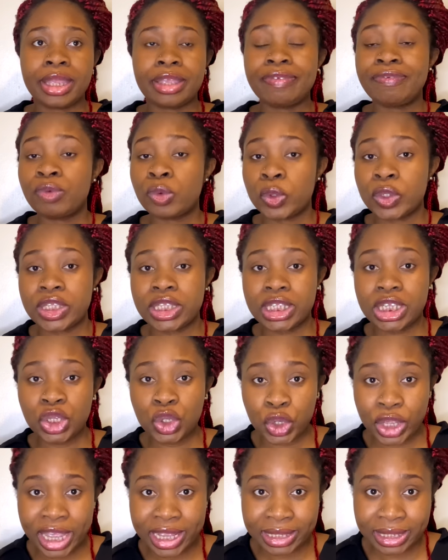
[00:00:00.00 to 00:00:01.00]
you're
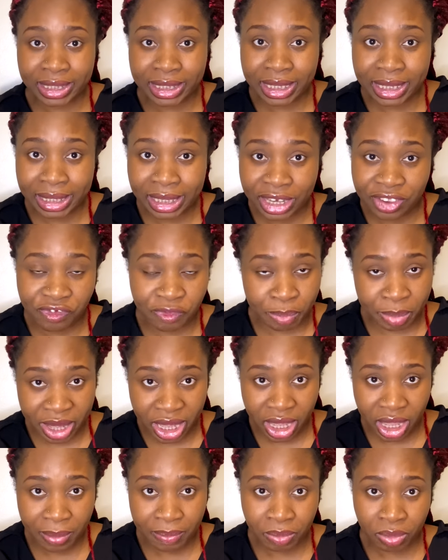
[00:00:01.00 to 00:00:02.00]
sick, you get sick leave
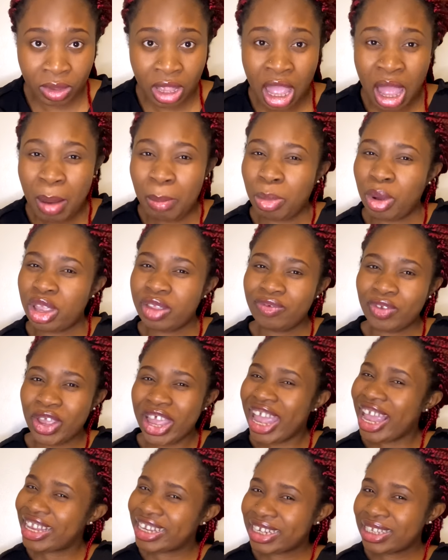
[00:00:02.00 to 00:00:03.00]
pay. But if you're
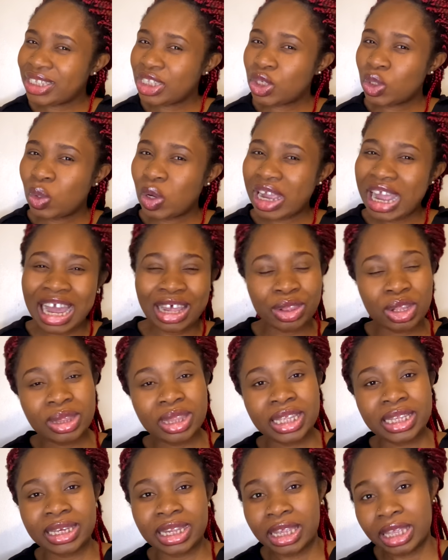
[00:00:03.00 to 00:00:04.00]
an agency worker, I don't
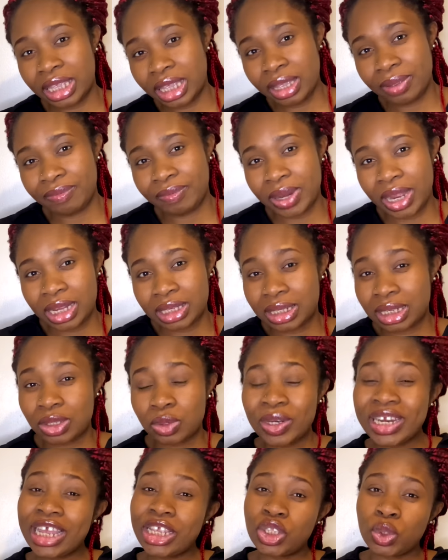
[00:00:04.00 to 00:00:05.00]
think they give that, because
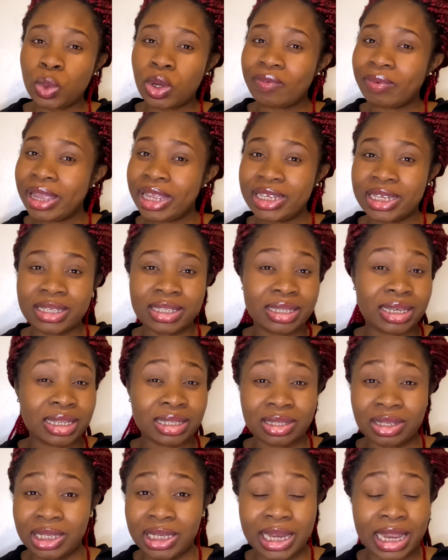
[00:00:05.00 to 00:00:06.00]
when I used to work for agency,
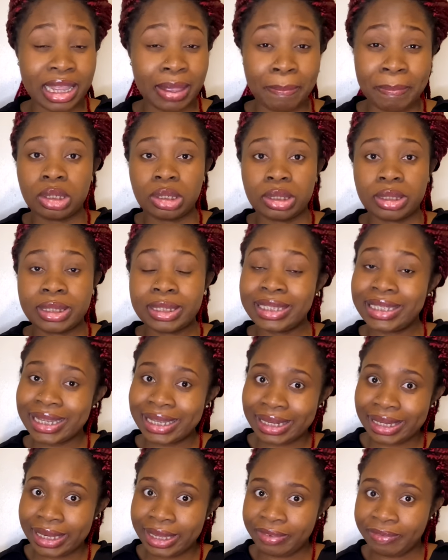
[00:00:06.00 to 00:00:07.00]
there's nothing like a pay,
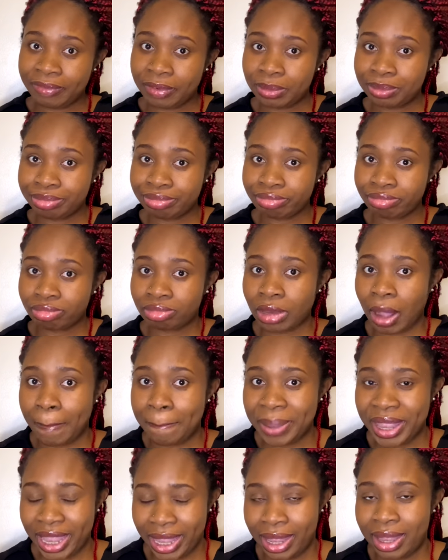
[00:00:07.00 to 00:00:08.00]
sick leave
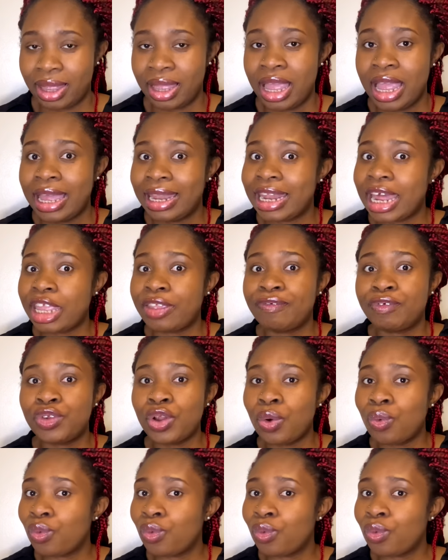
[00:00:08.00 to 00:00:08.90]
pay. Like if you don't